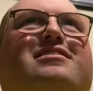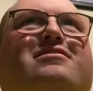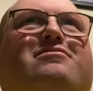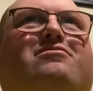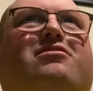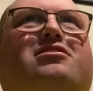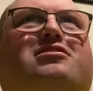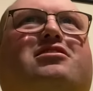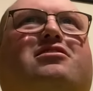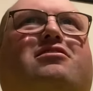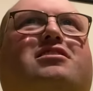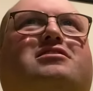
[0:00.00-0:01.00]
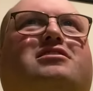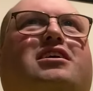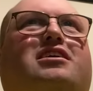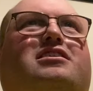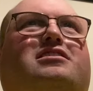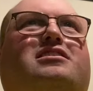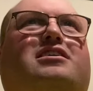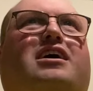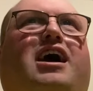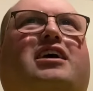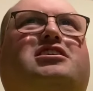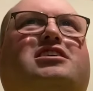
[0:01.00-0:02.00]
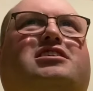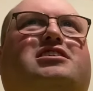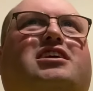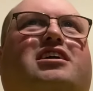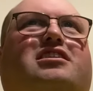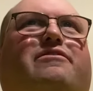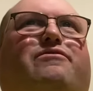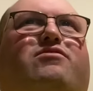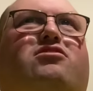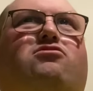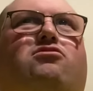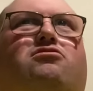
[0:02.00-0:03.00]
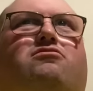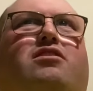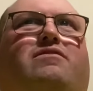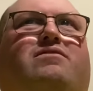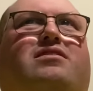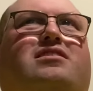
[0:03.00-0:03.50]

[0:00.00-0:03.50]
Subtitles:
What a goal. He actually set the corner up.